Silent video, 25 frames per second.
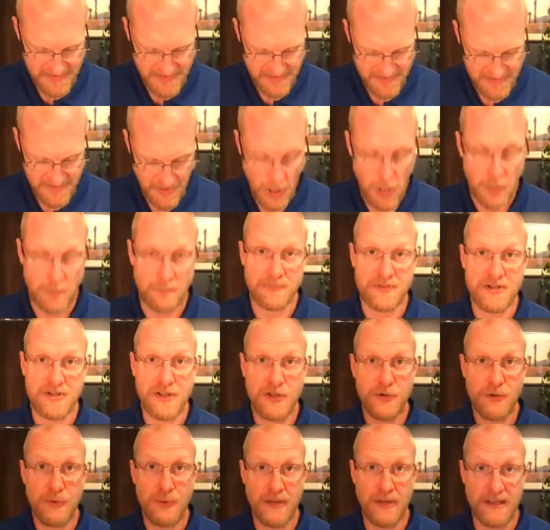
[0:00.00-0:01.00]
Psalm
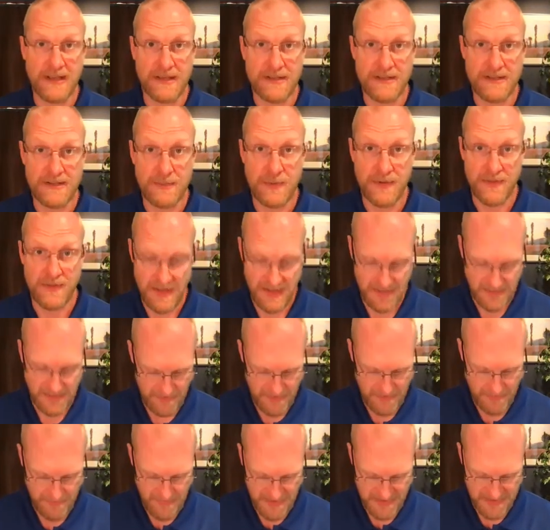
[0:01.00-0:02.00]
2 is with the
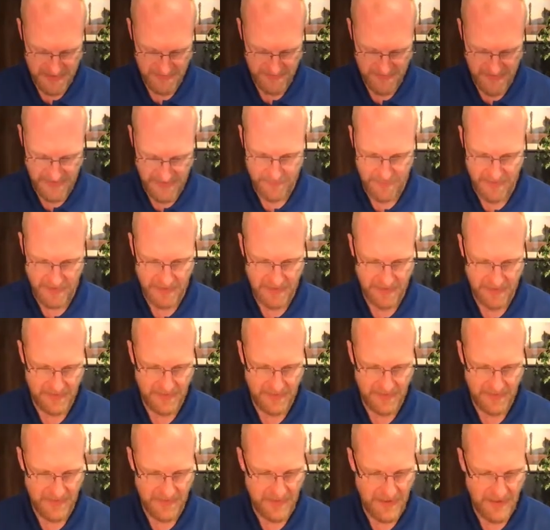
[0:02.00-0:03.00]
Gilgamesh epic. And
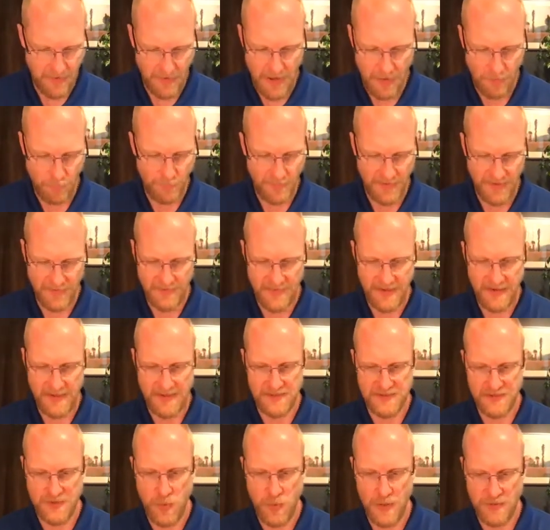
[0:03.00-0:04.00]
I'll read
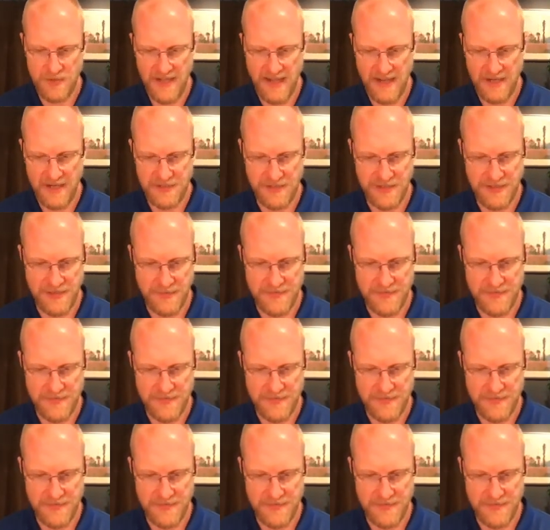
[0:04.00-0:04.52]
his quotation of